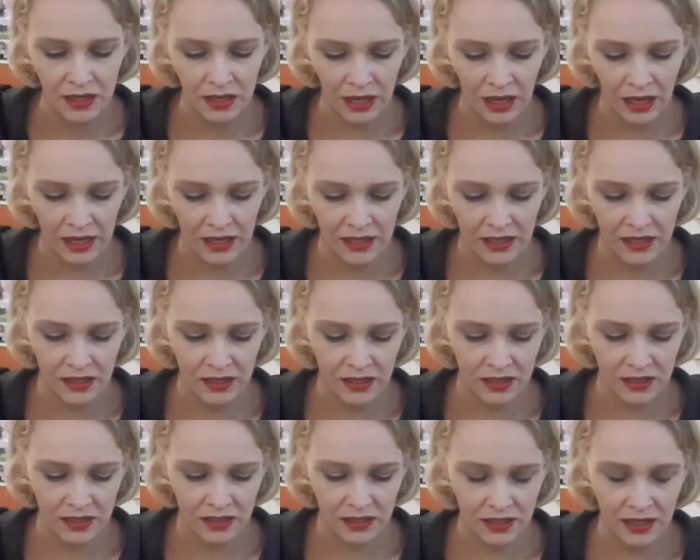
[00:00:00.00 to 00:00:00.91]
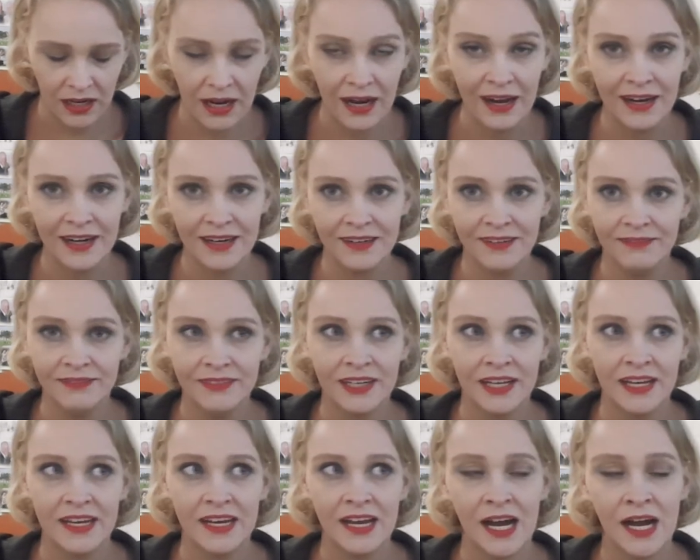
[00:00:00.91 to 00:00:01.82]
And
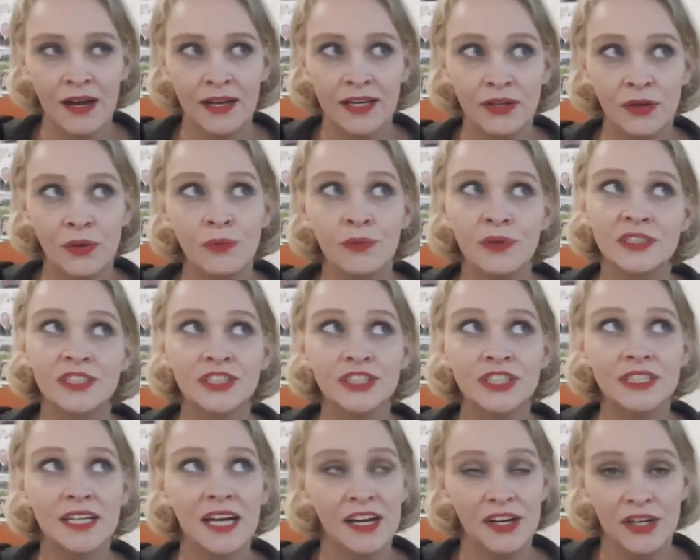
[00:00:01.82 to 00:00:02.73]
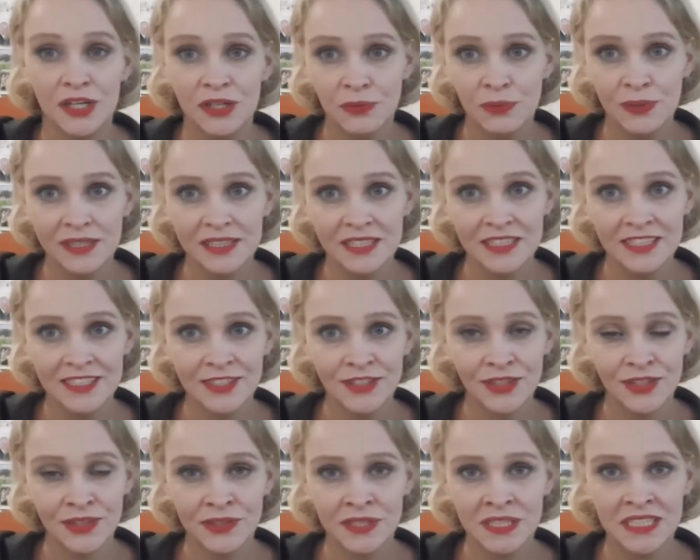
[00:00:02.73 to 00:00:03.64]
like I don't want to scare you with these
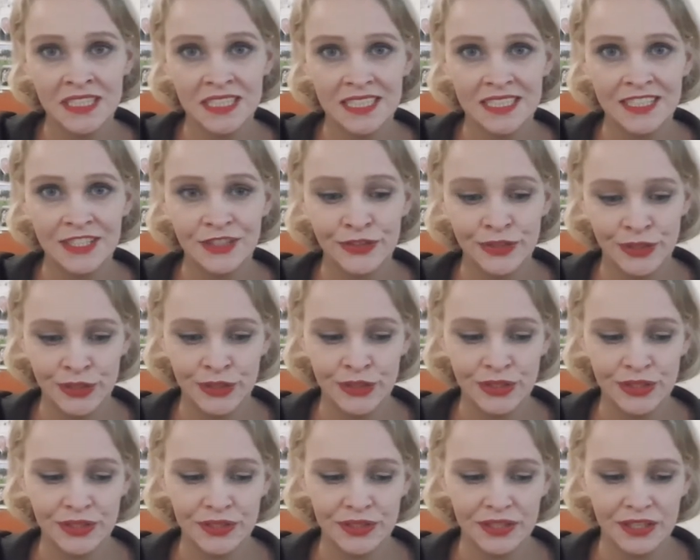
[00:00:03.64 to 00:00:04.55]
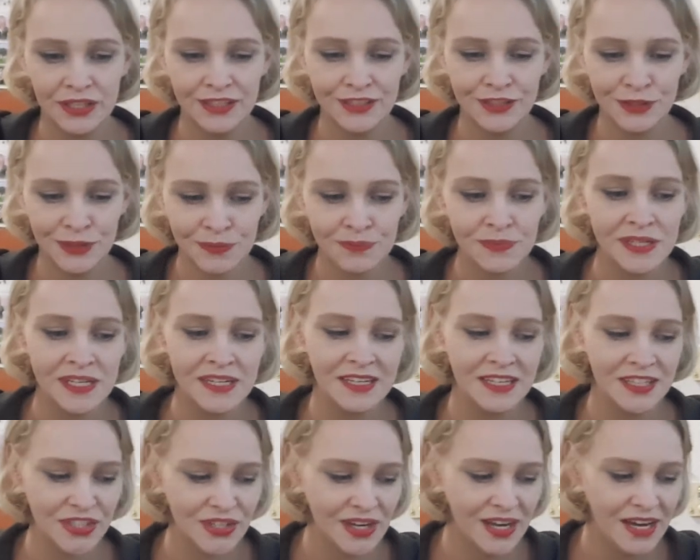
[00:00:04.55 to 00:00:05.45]
stories, it's just something
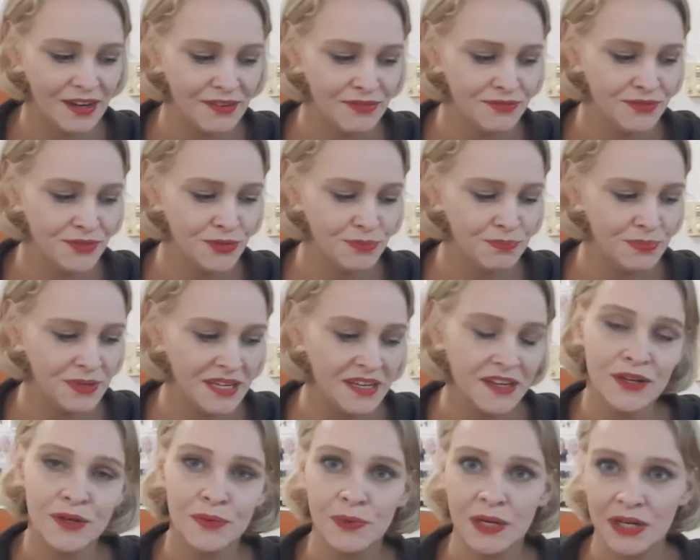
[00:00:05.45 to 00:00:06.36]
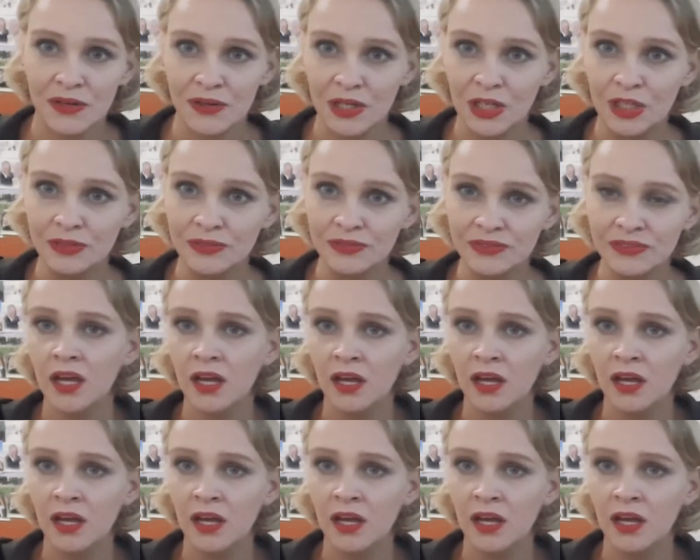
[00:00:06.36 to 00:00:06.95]
that you have to be aware of.